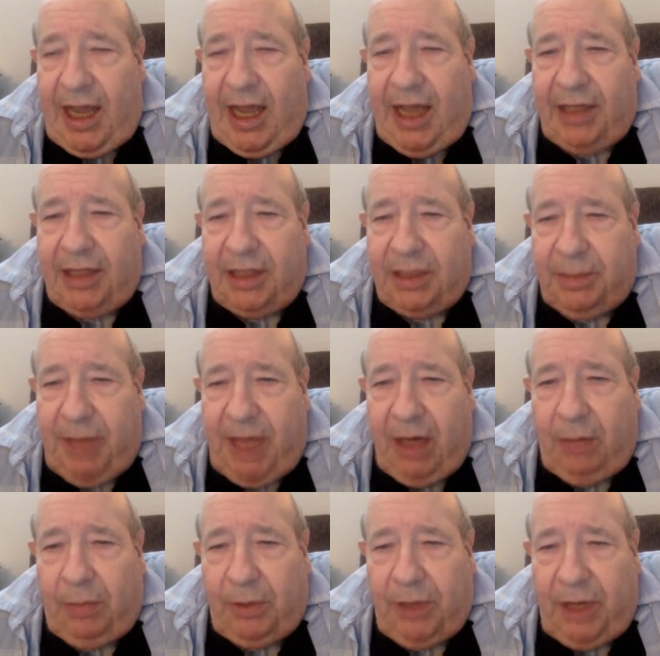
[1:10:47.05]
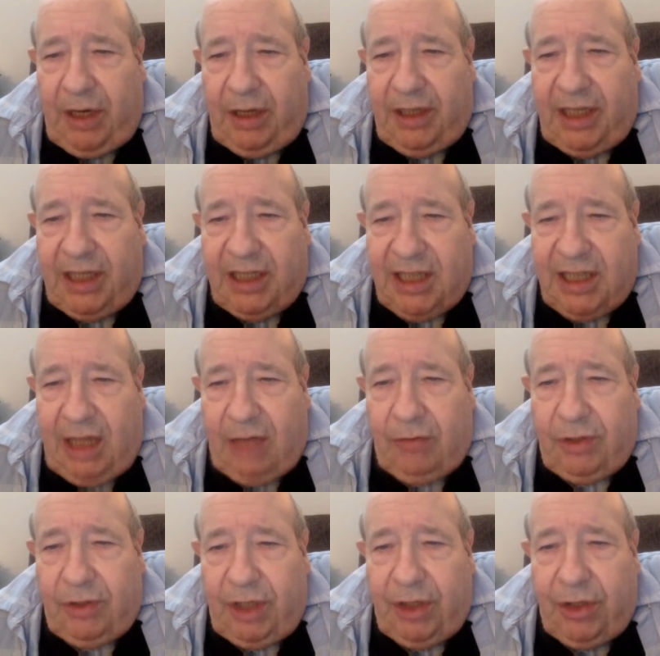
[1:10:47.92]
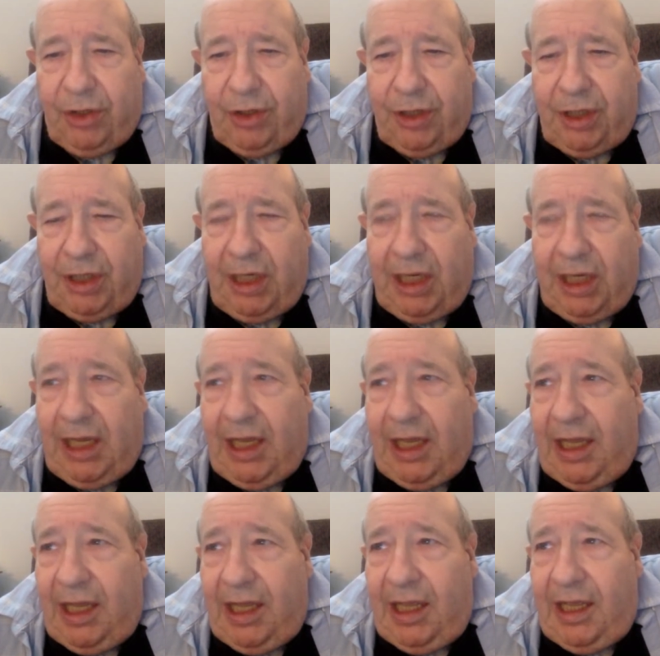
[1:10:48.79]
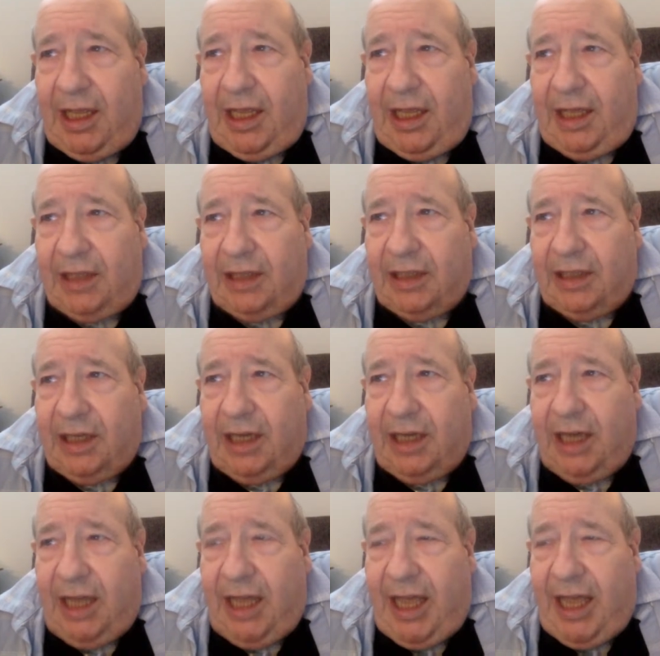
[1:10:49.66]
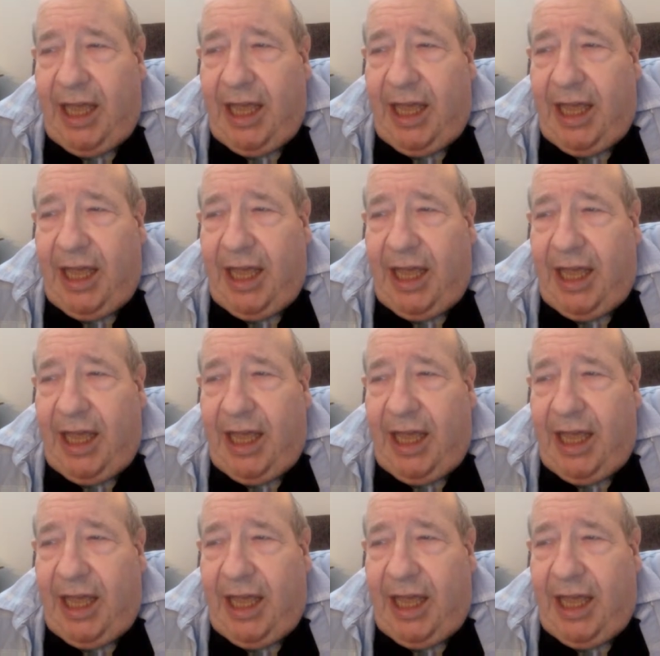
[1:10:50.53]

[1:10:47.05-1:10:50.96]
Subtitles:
and this piano player. They sound really good. And